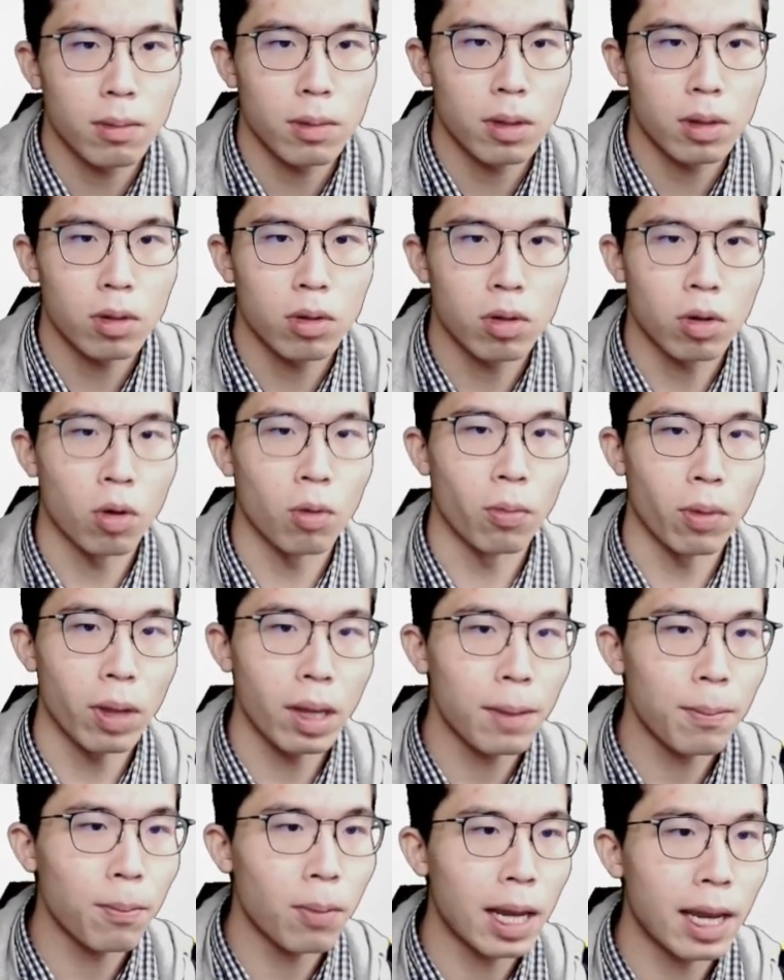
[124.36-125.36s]
Could we
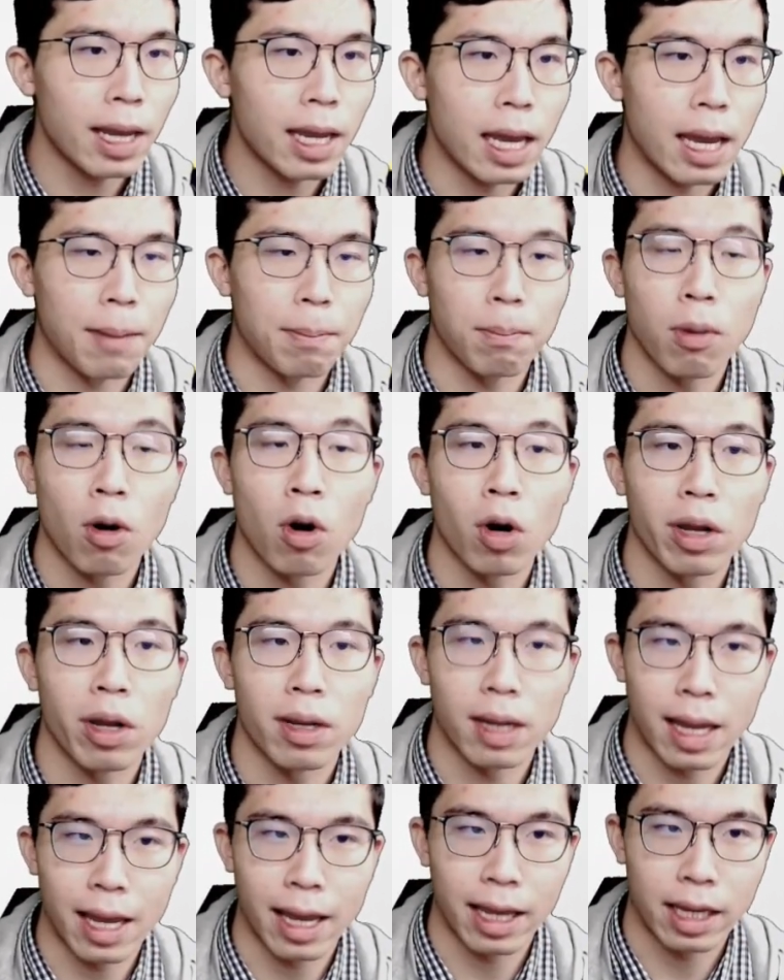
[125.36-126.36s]
play at point
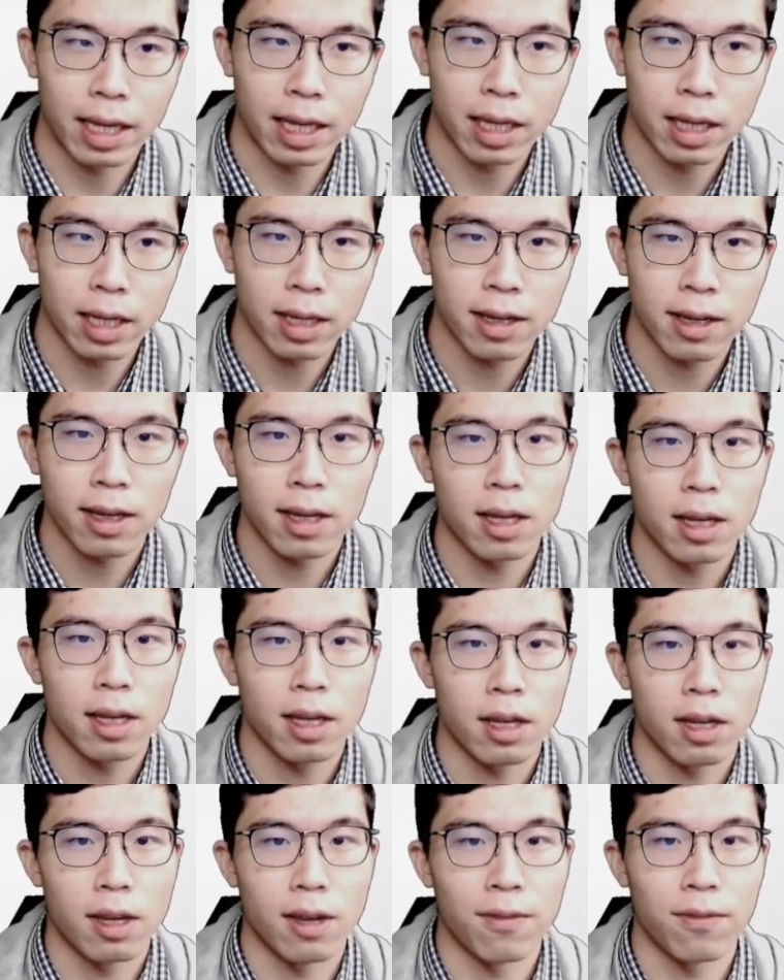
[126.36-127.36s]
A?
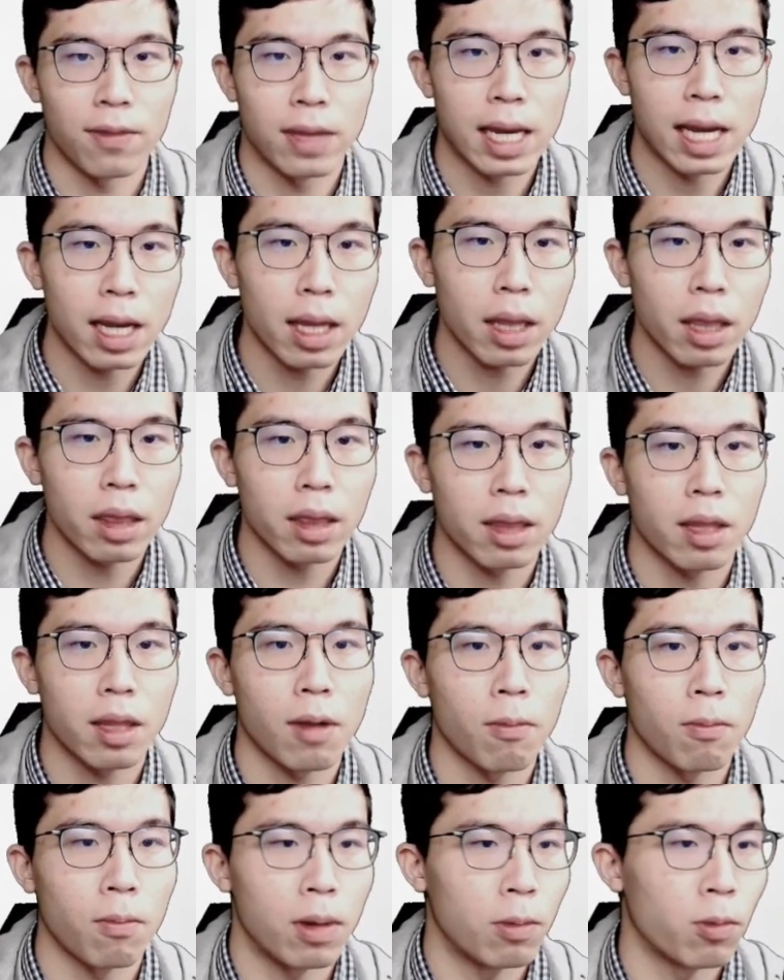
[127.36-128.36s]
If yes,
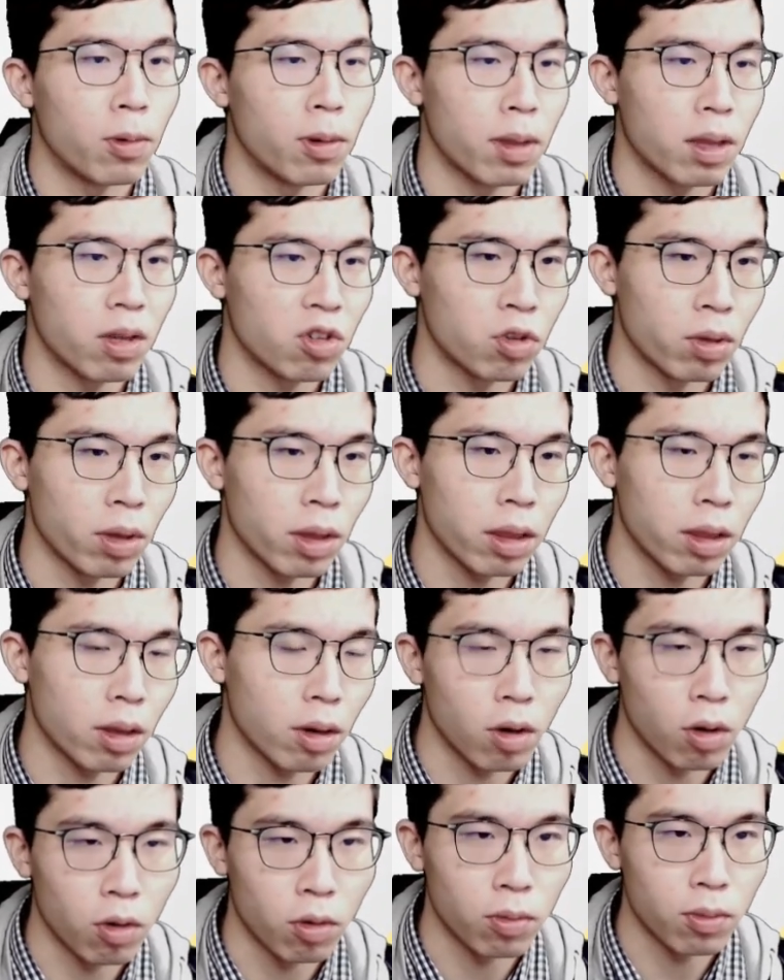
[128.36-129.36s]
we would choose
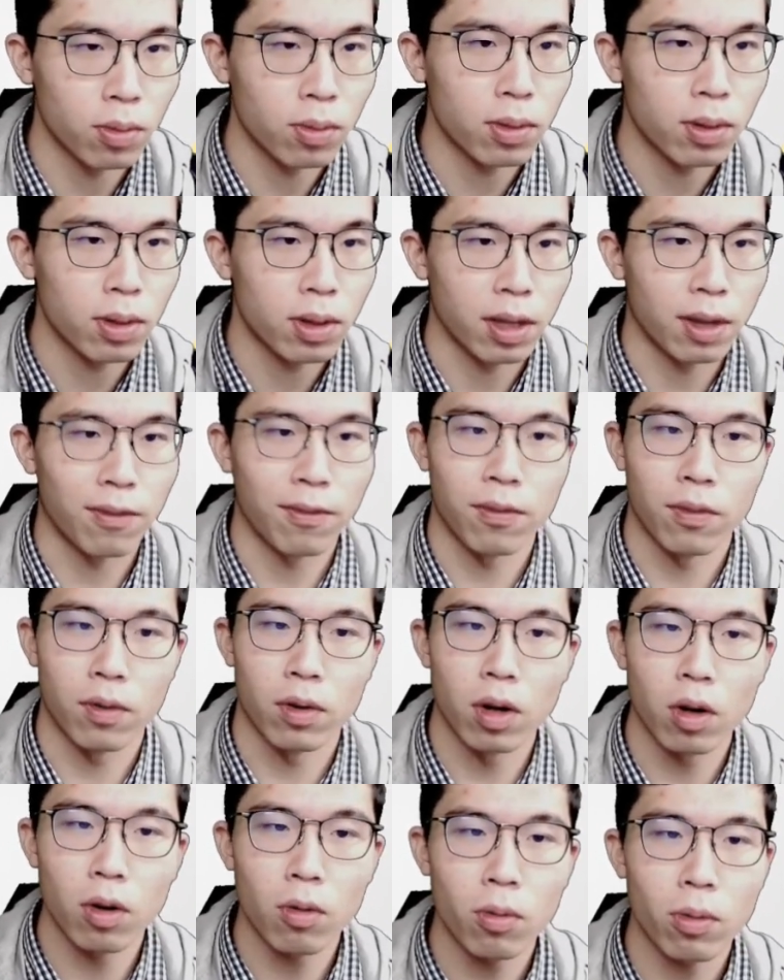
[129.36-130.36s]
O. If
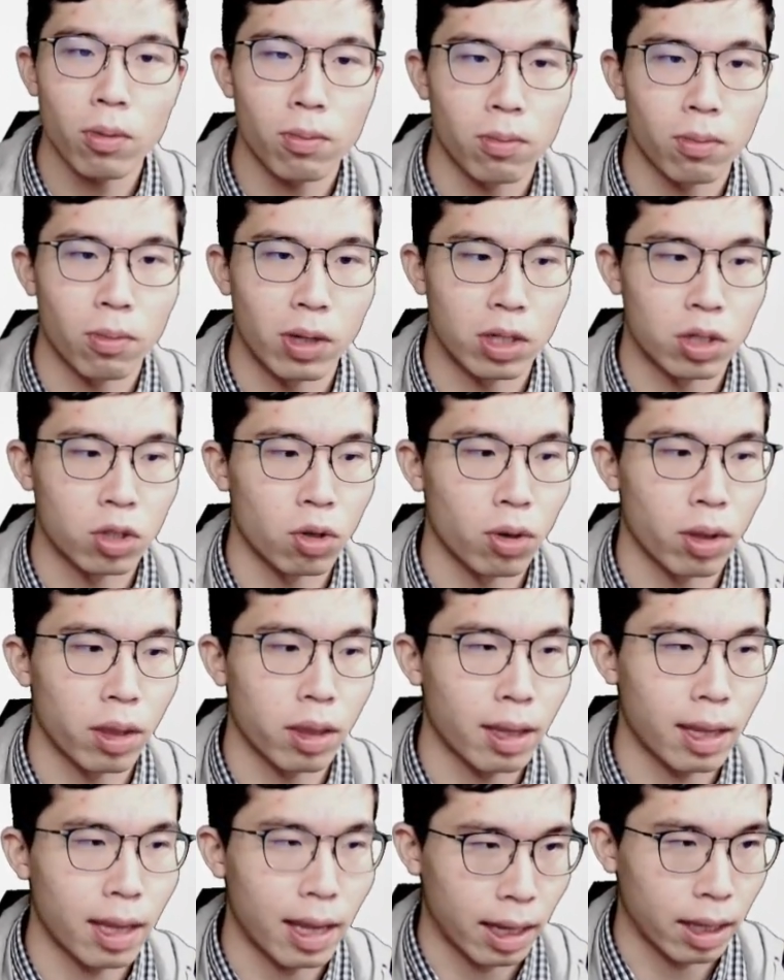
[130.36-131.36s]
no, we choose
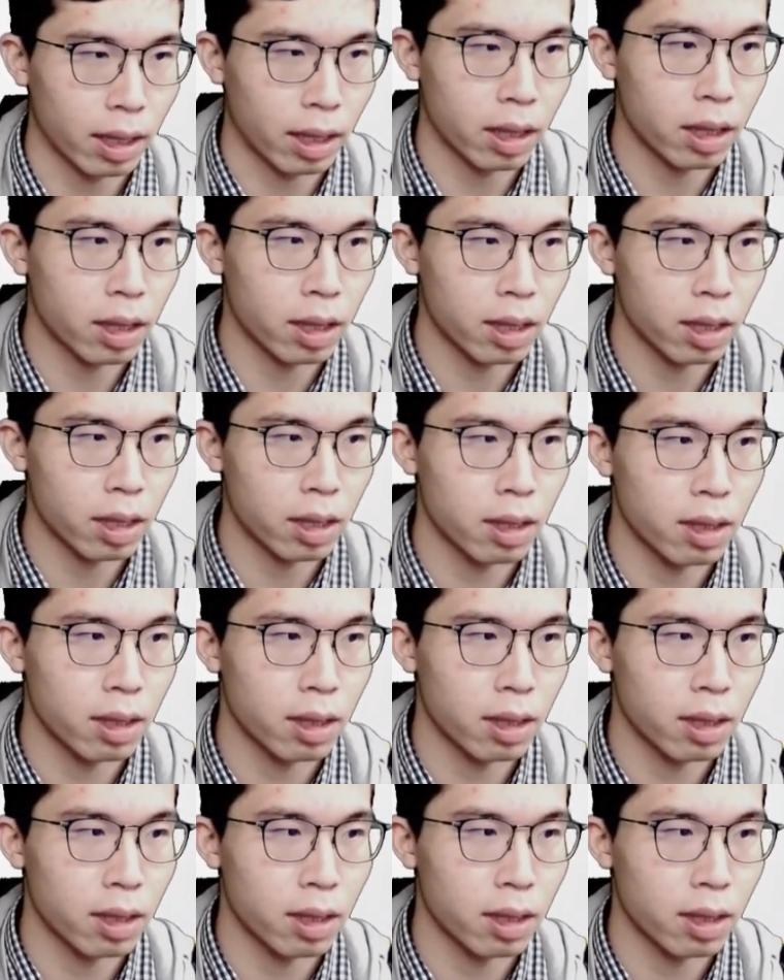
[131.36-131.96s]
X.